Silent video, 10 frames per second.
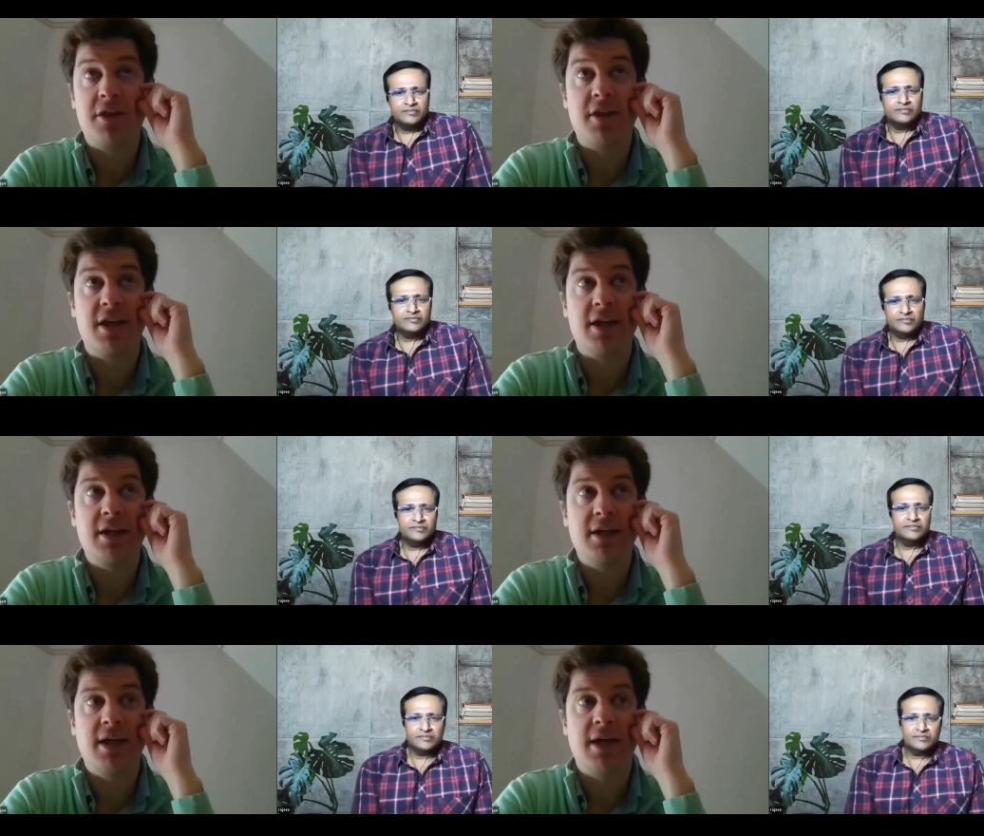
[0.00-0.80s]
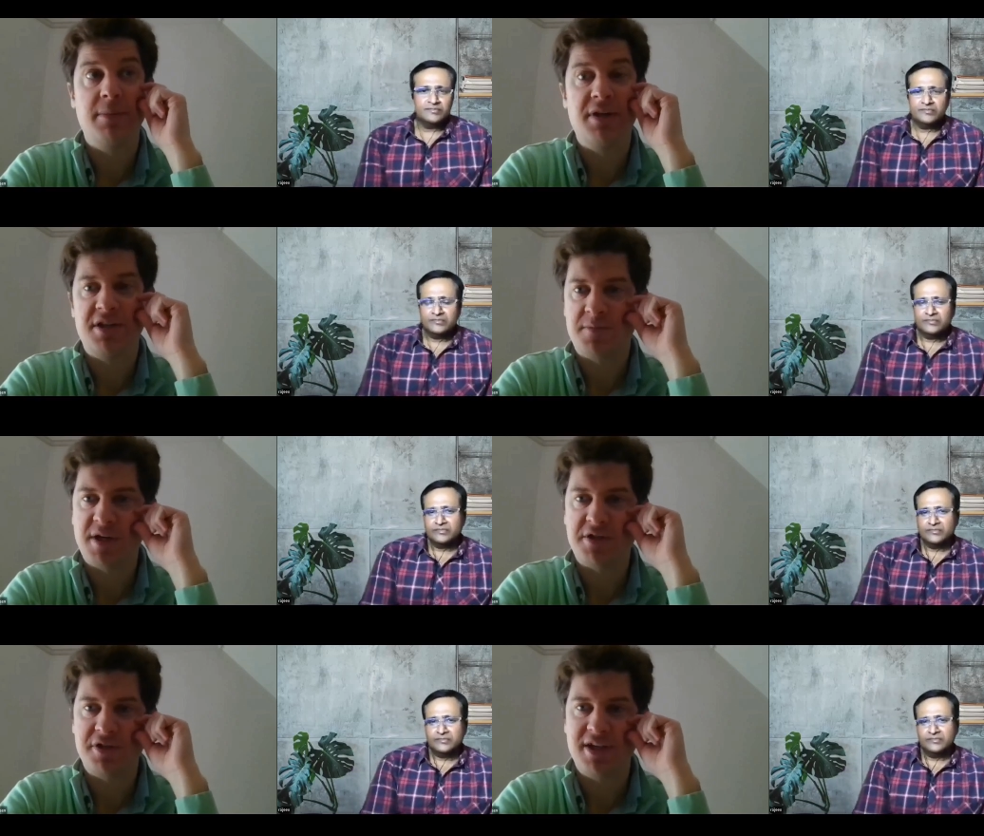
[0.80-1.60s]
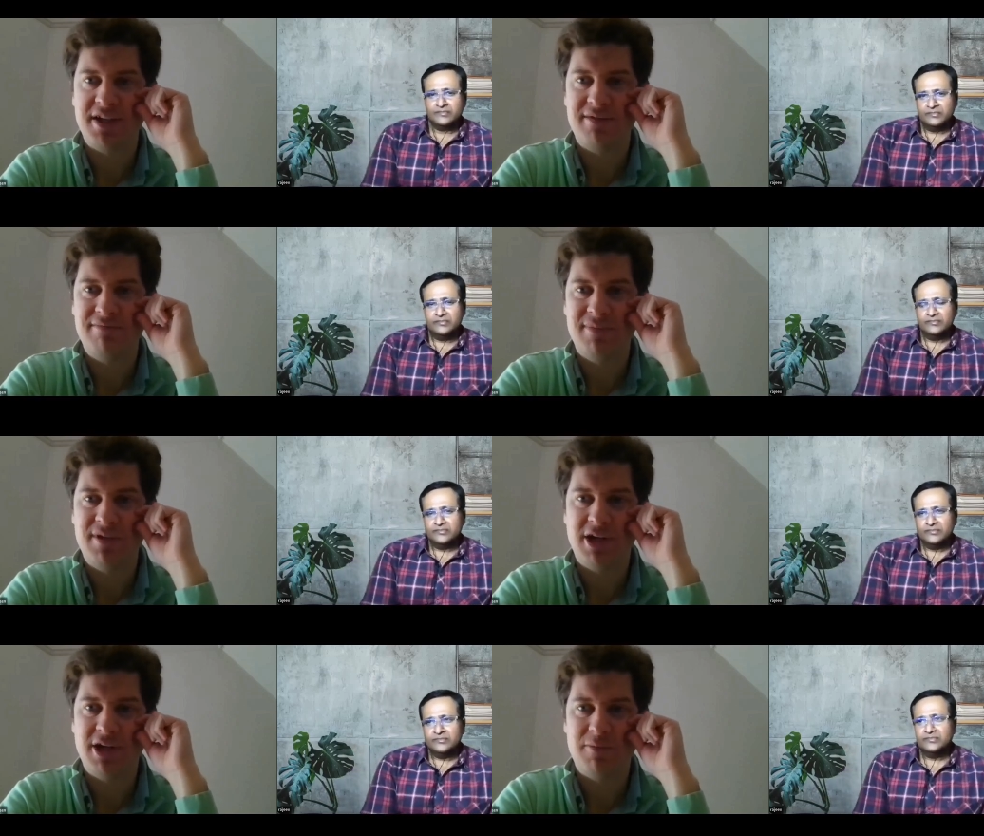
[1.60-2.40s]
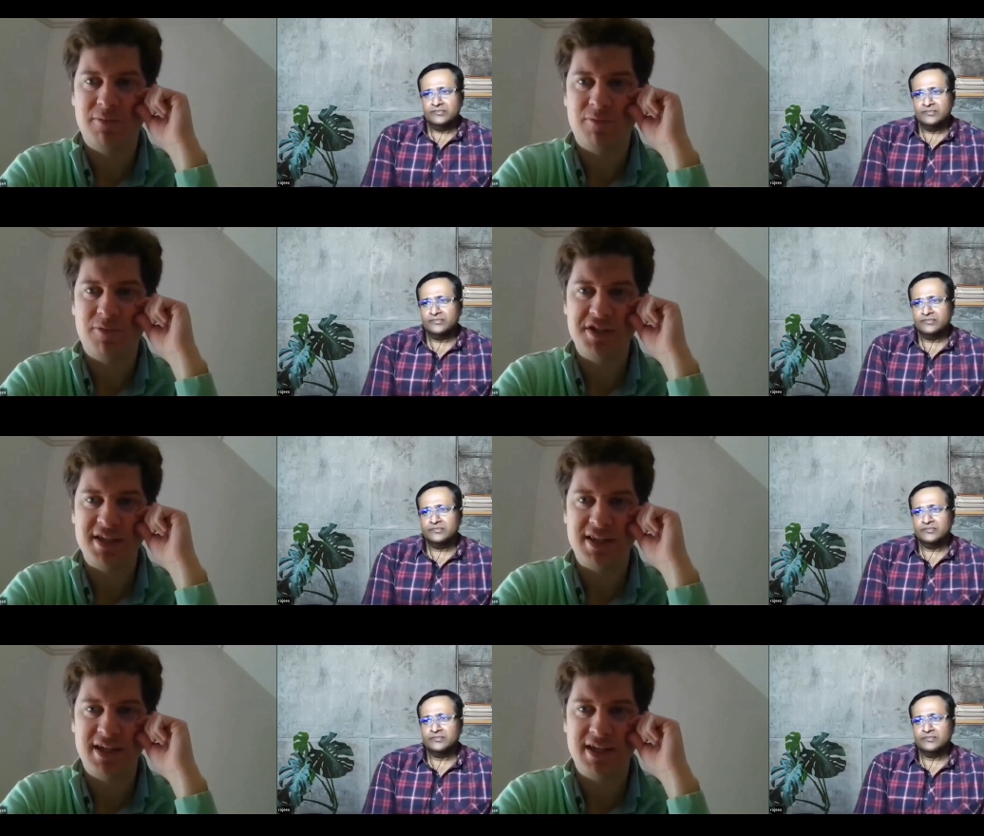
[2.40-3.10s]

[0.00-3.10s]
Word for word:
Speaker 1: Um, I think, um, especially you know,